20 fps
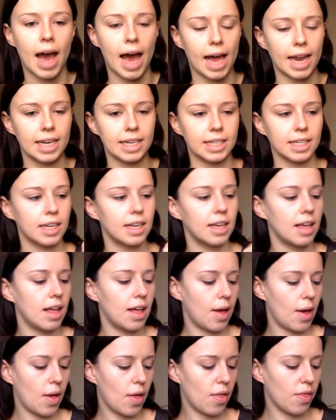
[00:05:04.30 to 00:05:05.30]
And
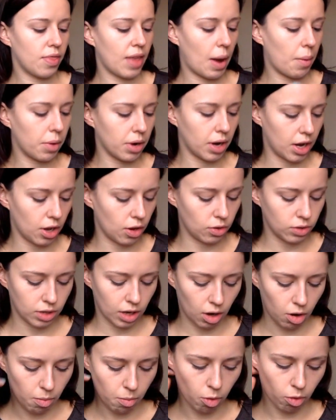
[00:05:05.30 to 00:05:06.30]
that one I use
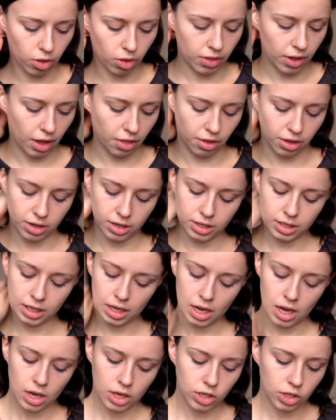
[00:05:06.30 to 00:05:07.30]
a lot more than the others,
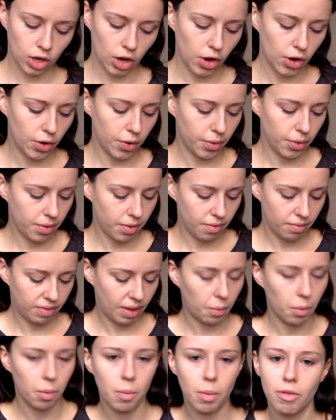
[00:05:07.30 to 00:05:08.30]
so
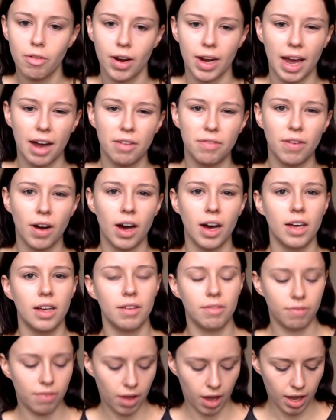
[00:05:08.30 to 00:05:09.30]
that one will run out
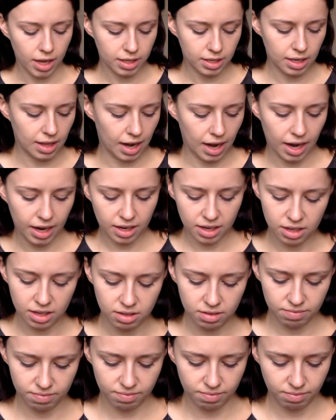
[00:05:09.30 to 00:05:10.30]
first and then I
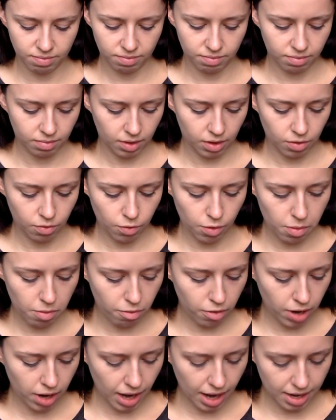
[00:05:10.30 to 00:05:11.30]
can
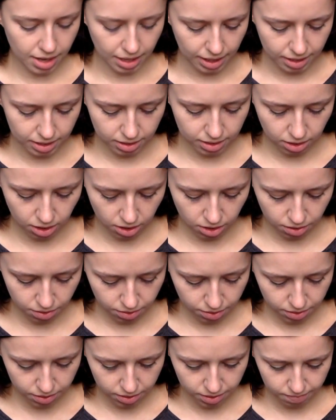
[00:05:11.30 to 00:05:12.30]
re-add it. So
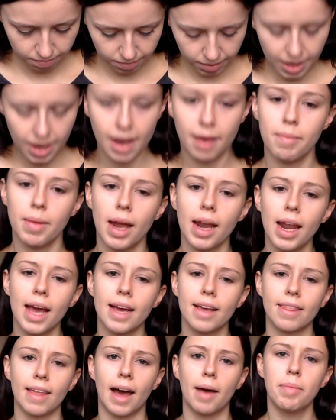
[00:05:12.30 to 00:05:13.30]
yeah, I
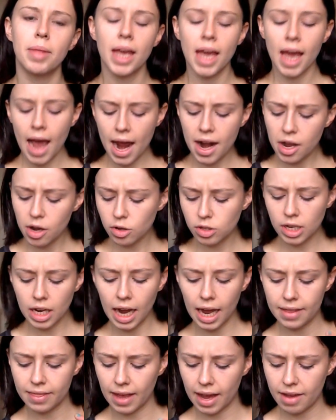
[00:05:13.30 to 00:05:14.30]
like that. And I also
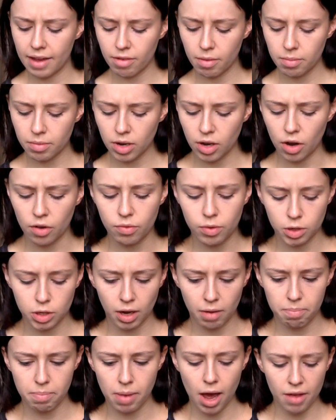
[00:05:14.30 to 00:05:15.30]
like that if I'm, just
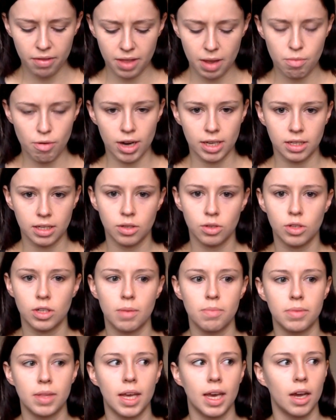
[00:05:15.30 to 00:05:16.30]
like birthday presents or
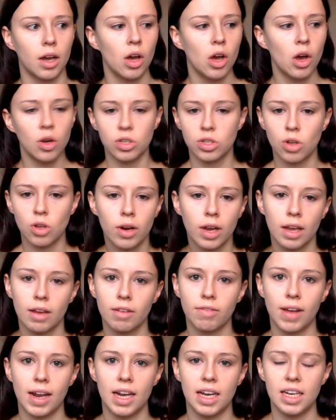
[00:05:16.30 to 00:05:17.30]
something,
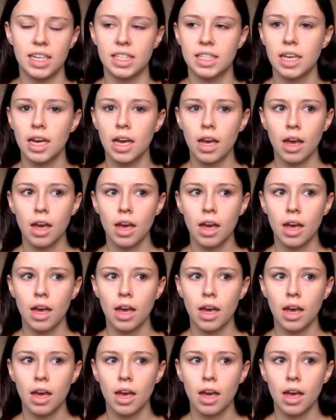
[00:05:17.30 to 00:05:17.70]
stocking fillers,